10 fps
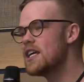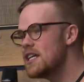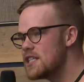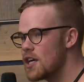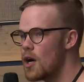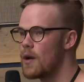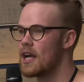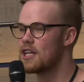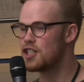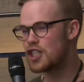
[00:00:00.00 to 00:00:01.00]

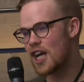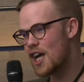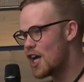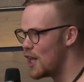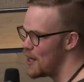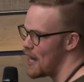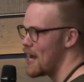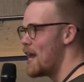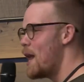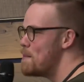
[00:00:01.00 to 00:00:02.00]
easygoing and chill and like
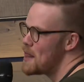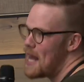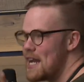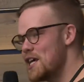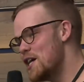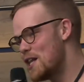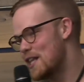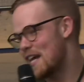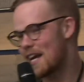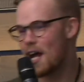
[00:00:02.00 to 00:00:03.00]
millennial and like,